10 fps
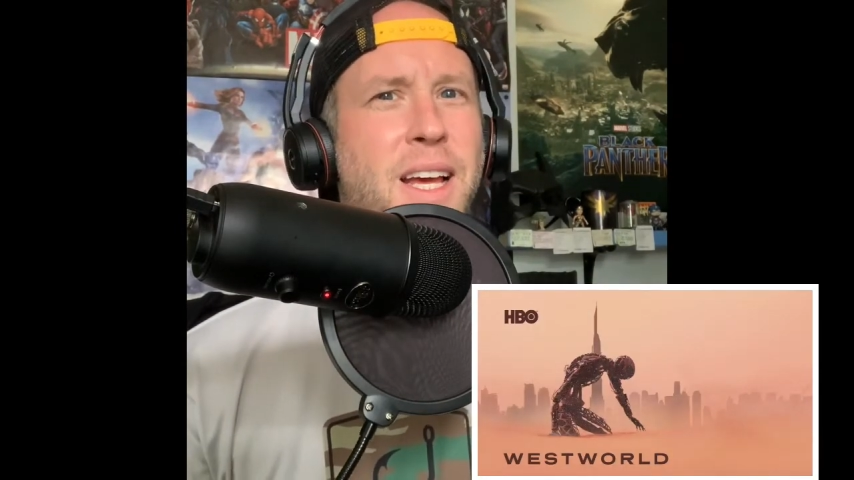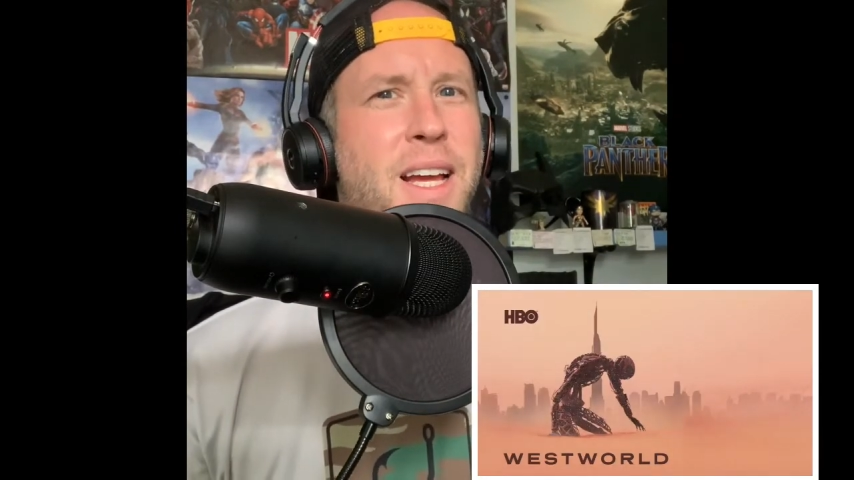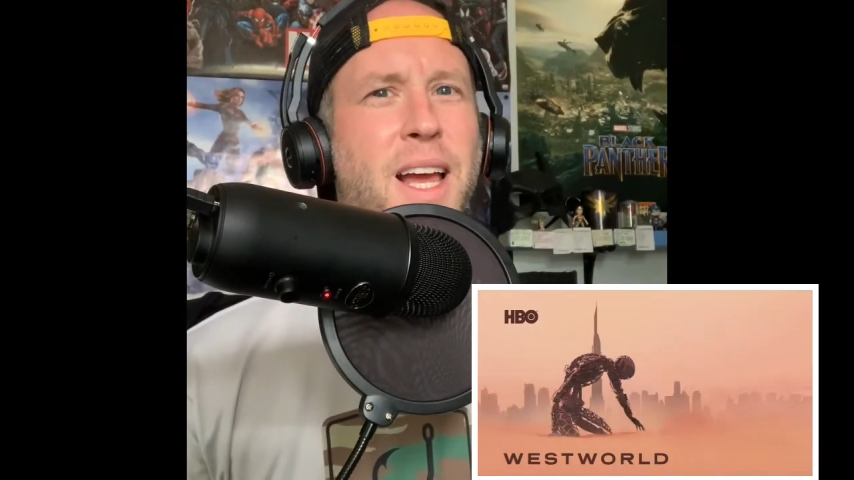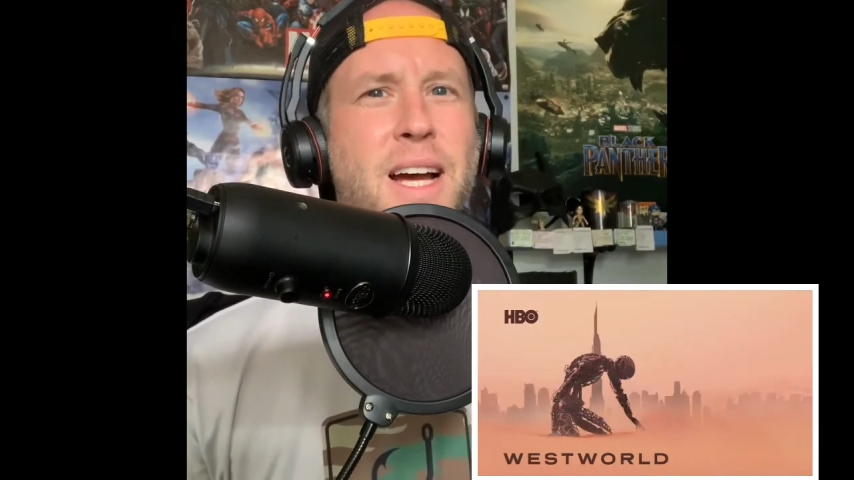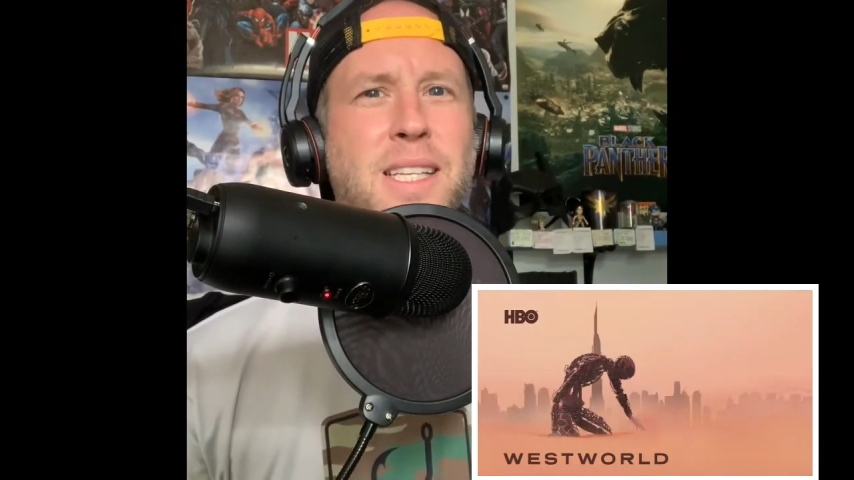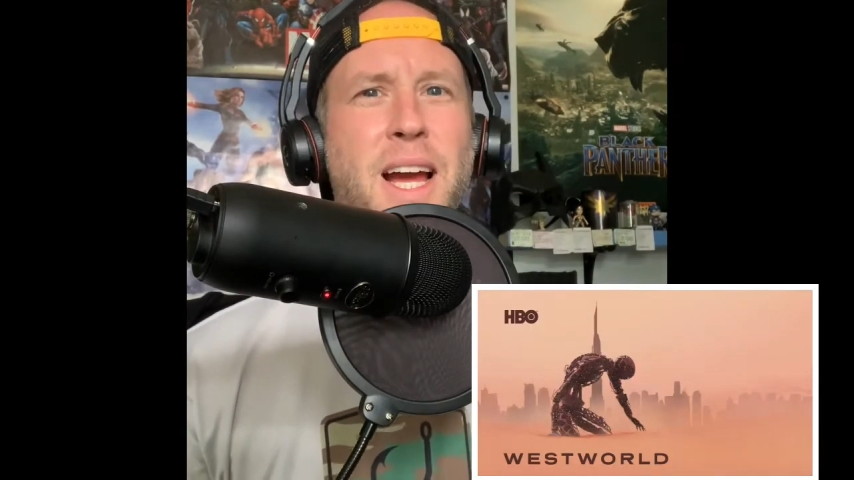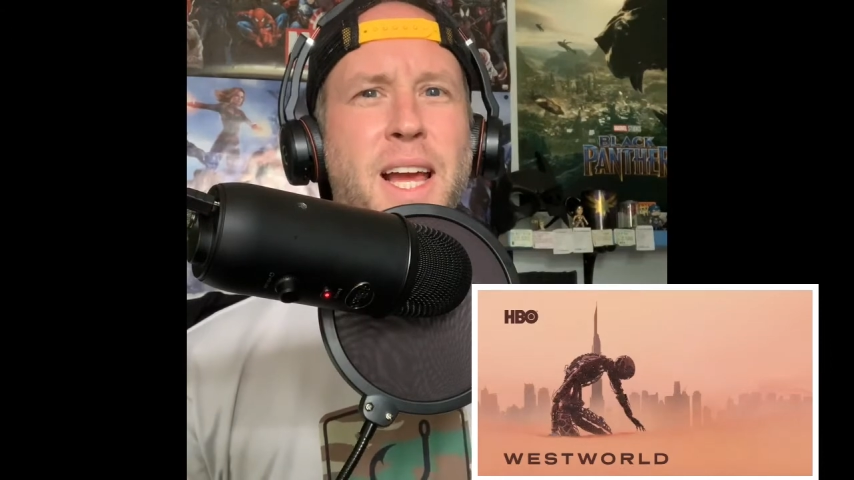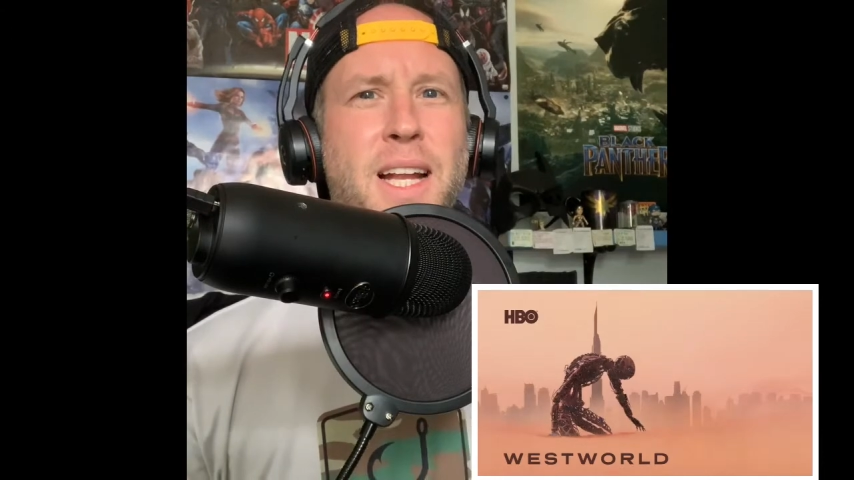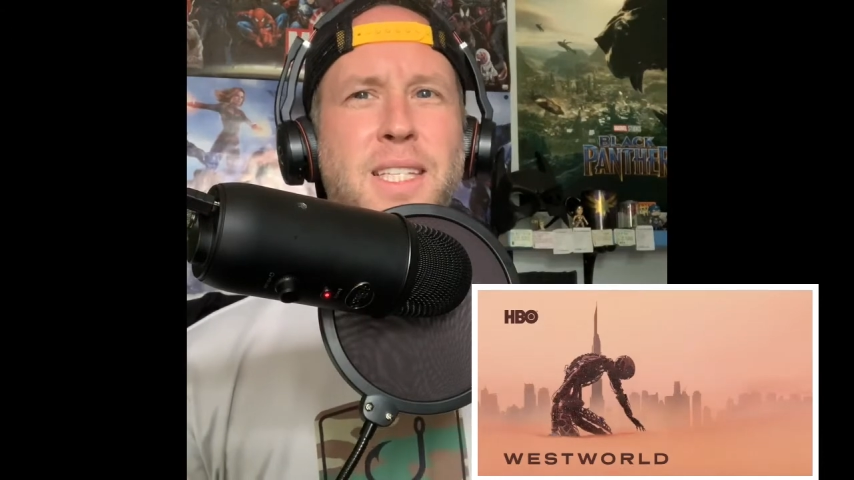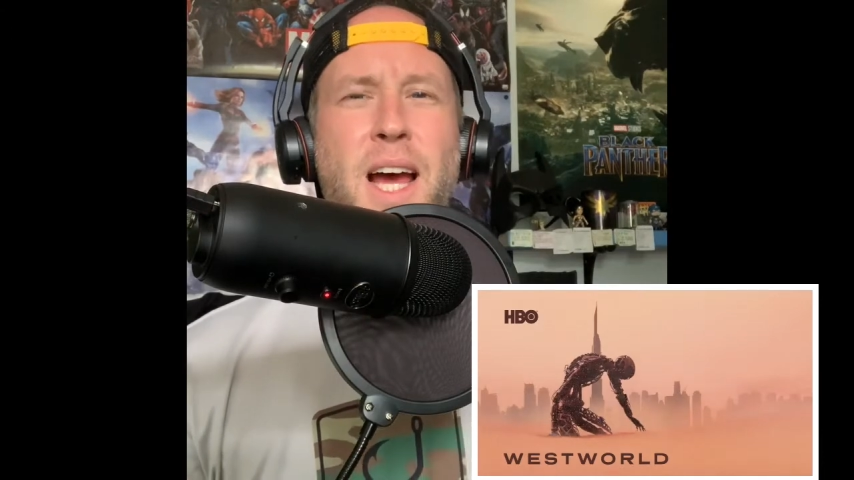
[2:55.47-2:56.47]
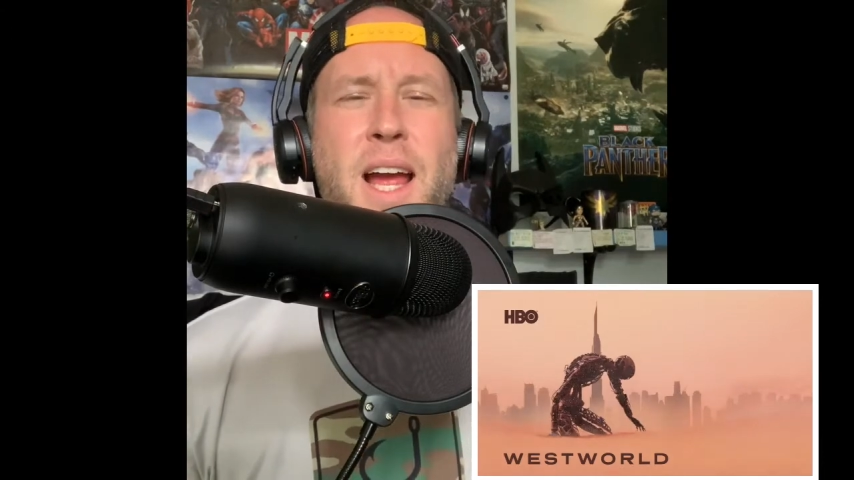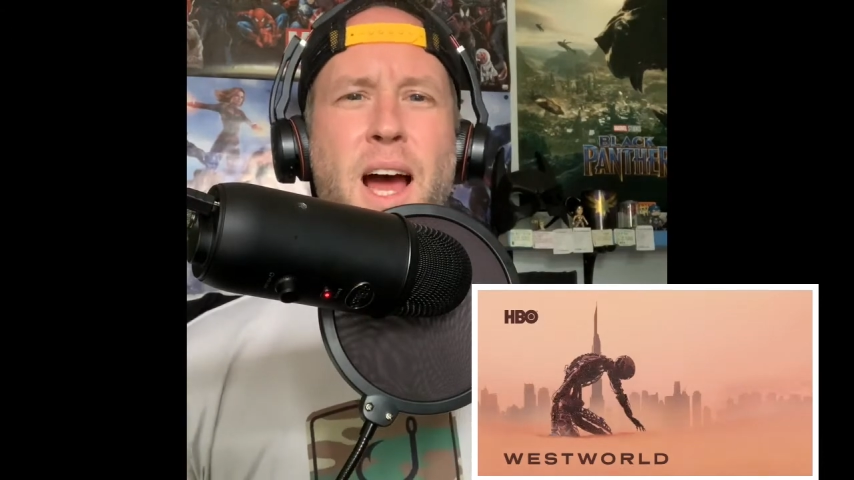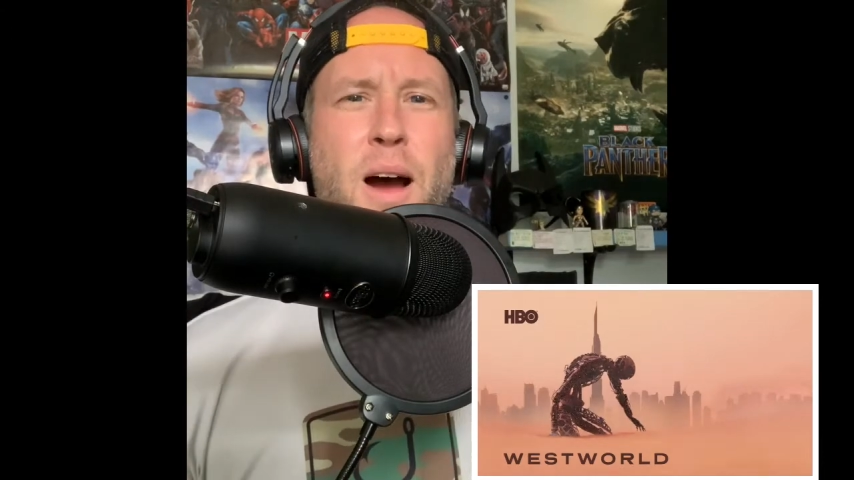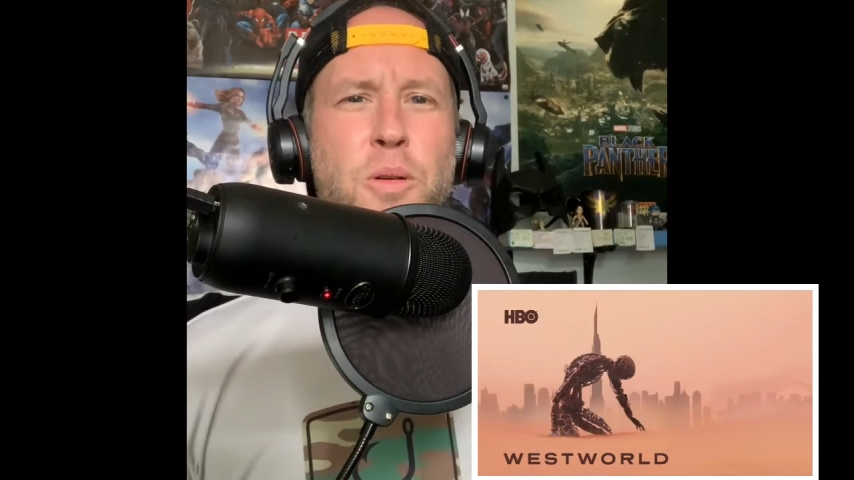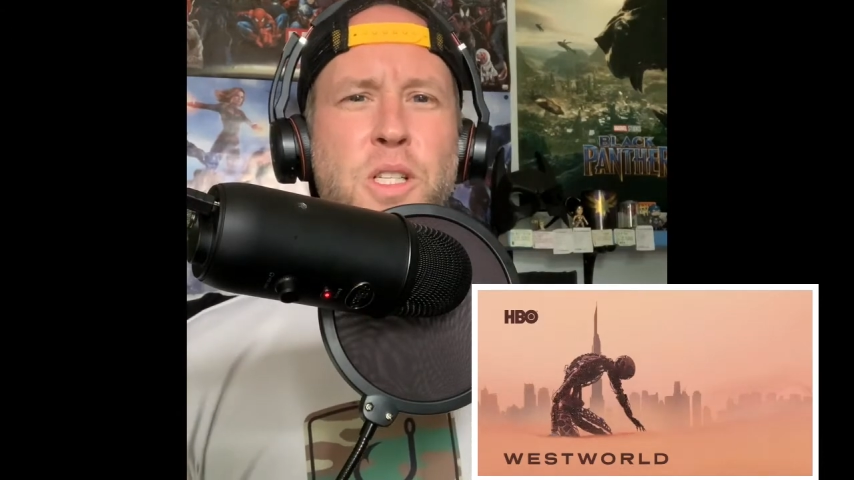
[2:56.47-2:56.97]
Guys, I gotta tell you,
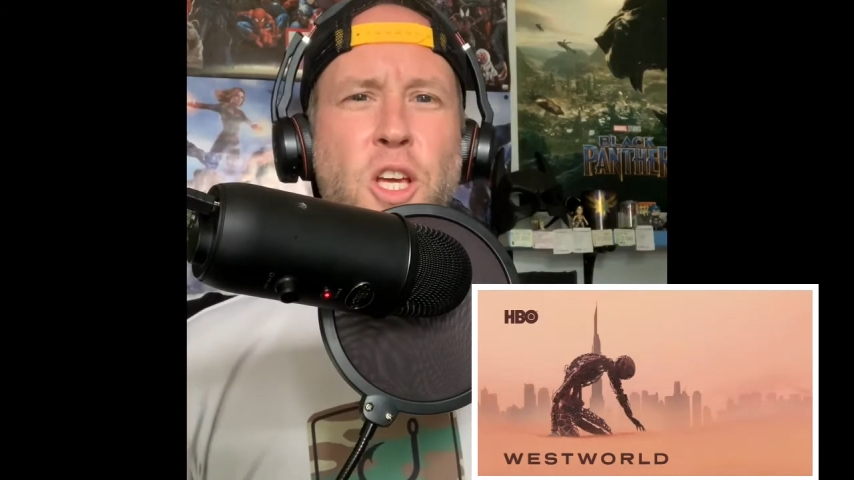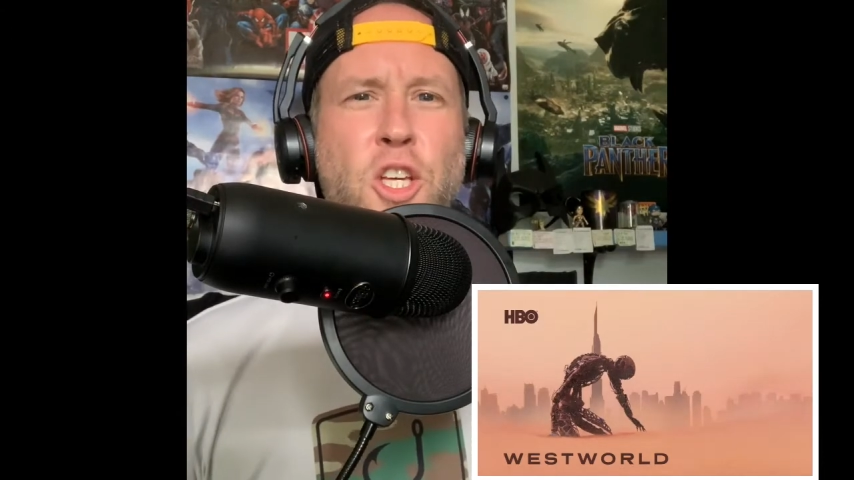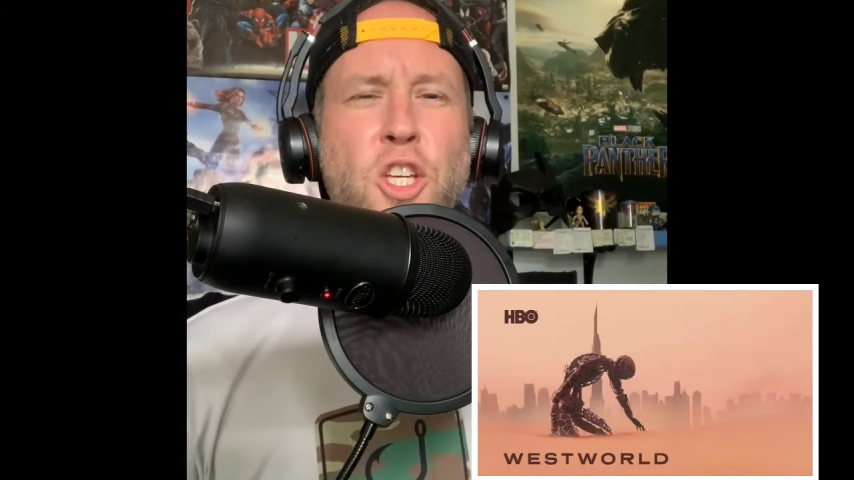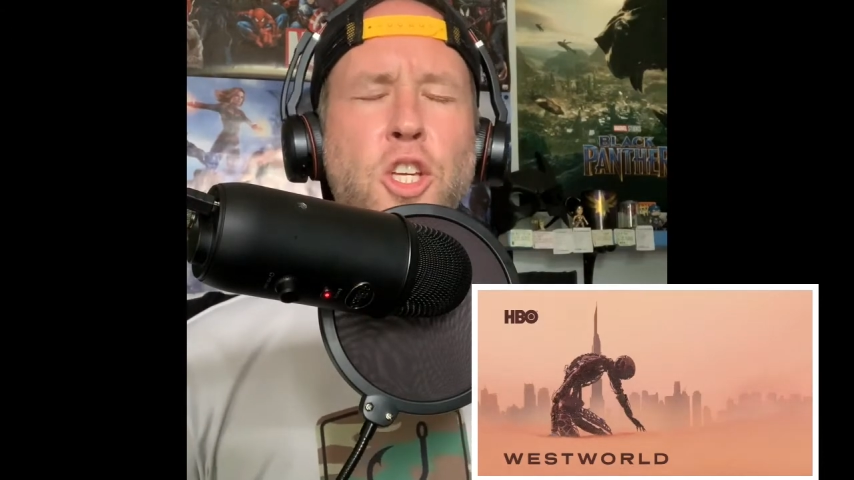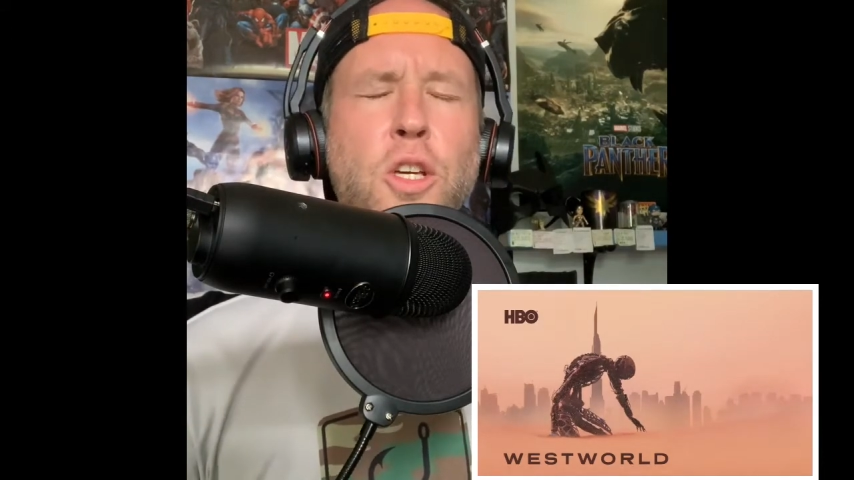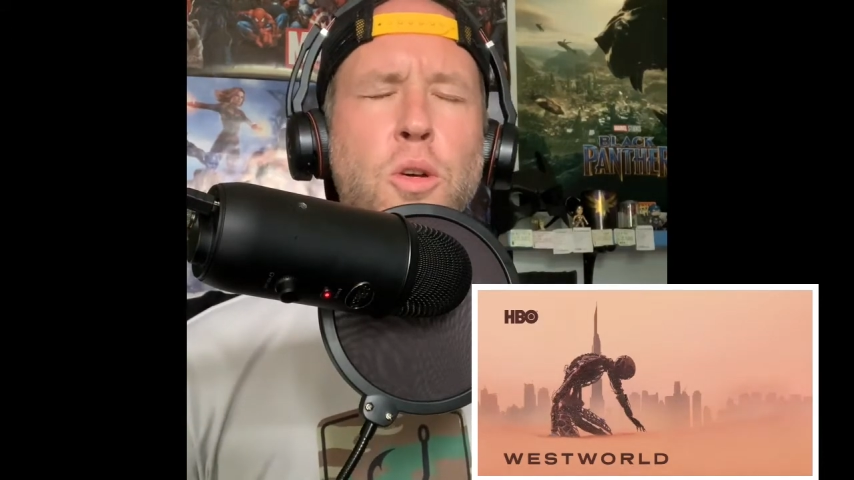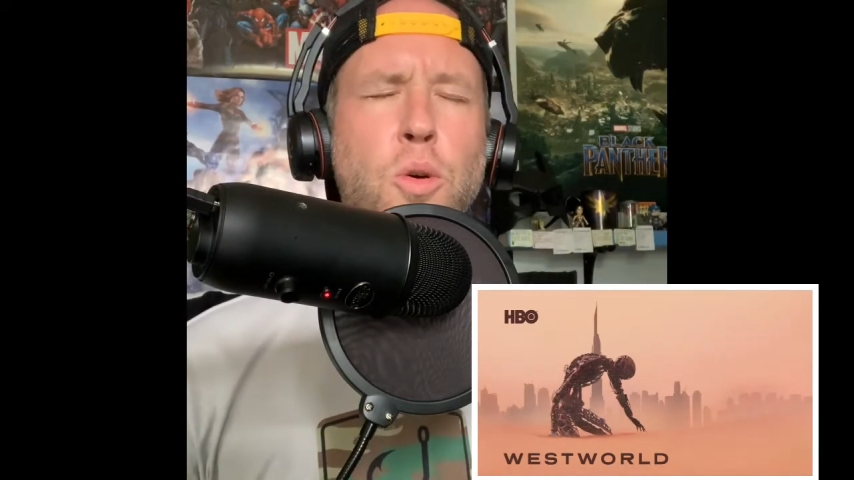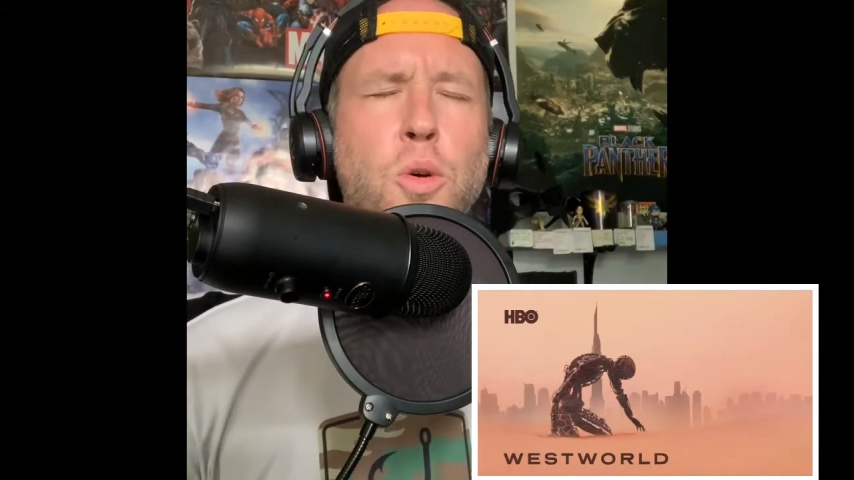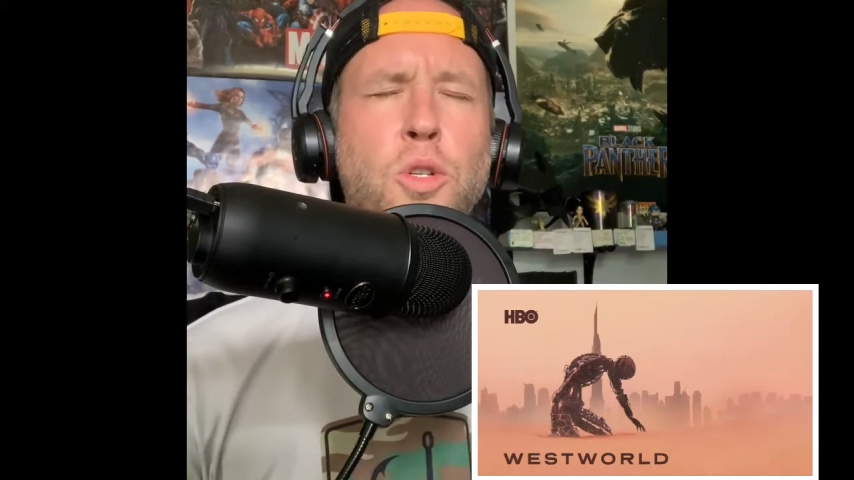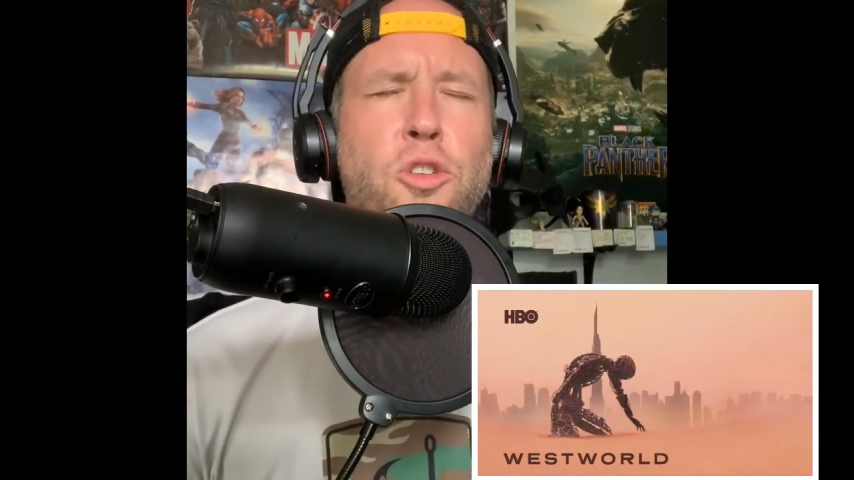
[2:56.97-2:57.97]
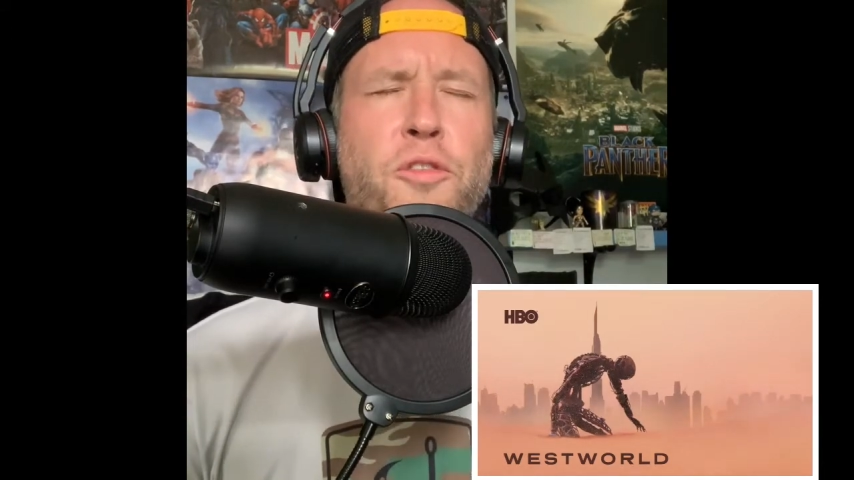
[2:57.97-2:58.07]
I was a huge